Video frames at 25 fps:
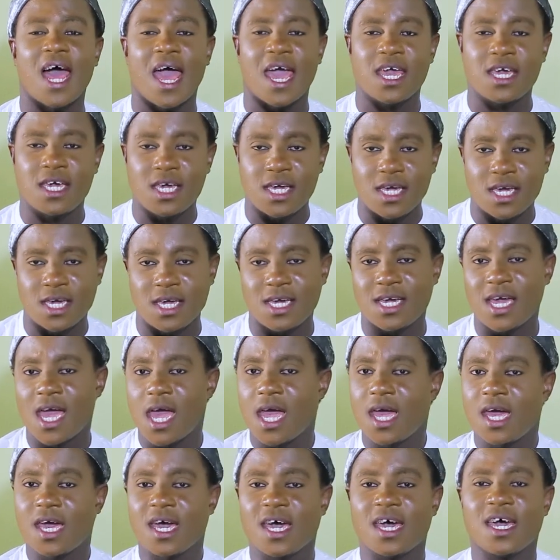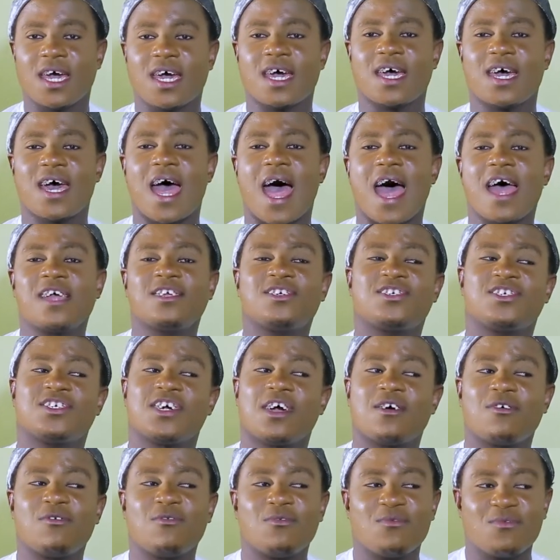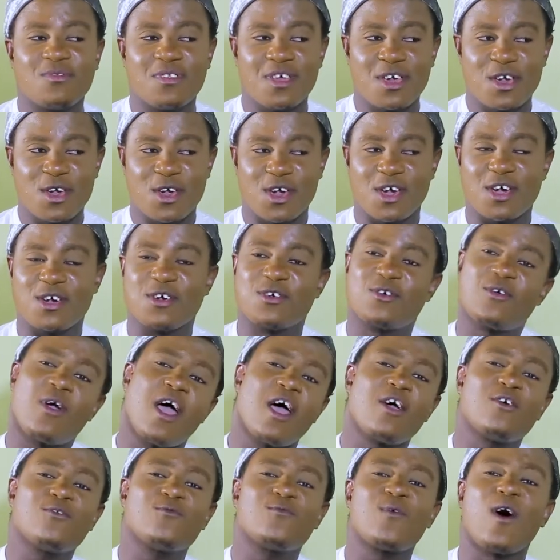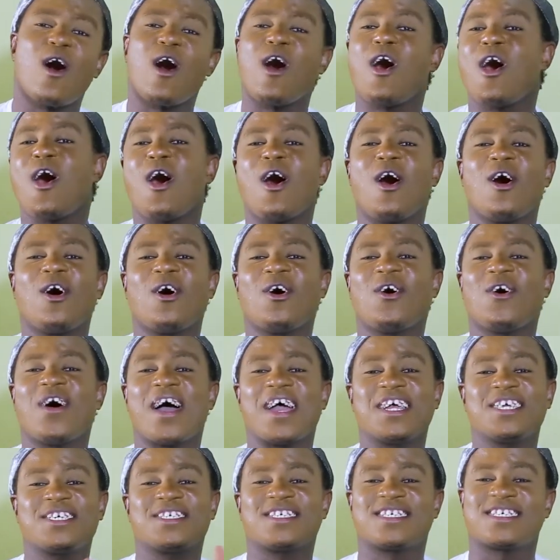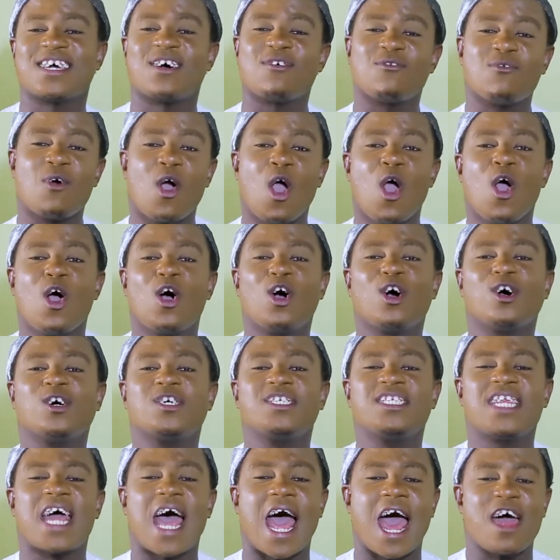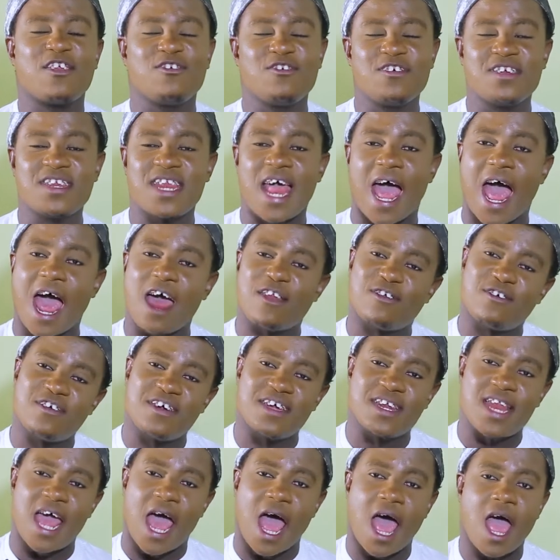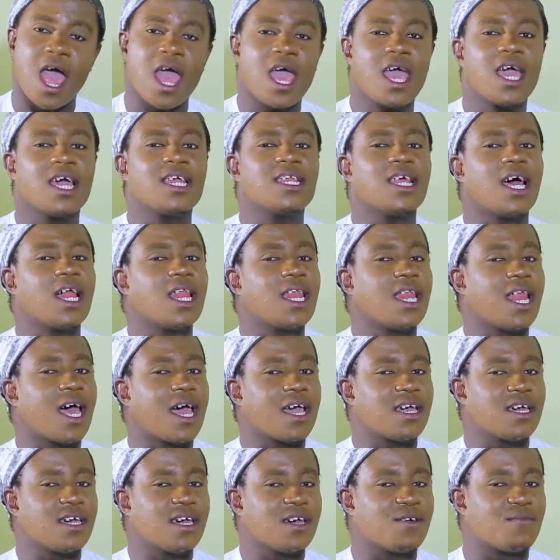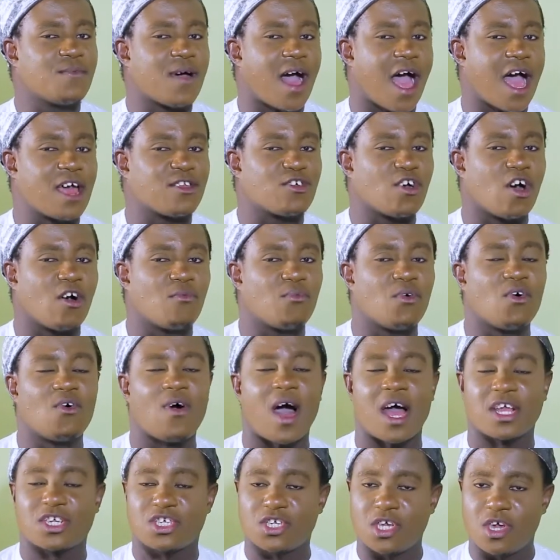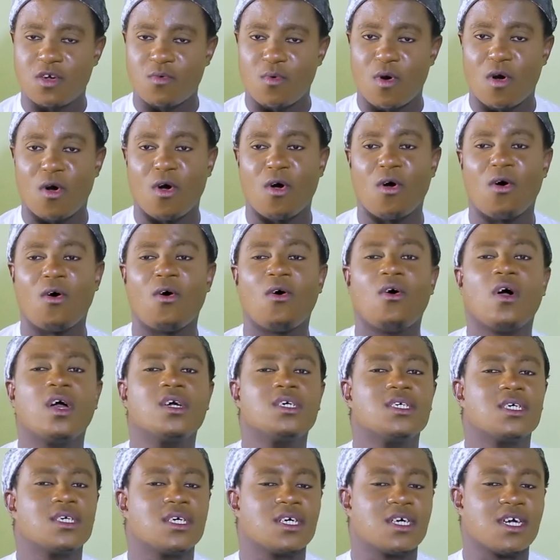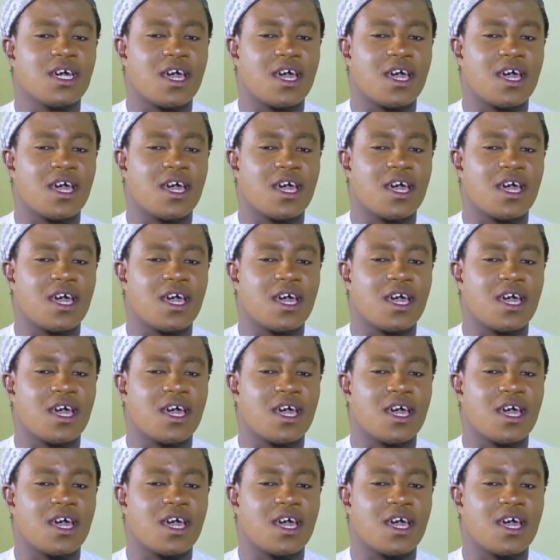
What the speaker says: I and show, and curveball, and so, oh, na, and I lay about double as you all,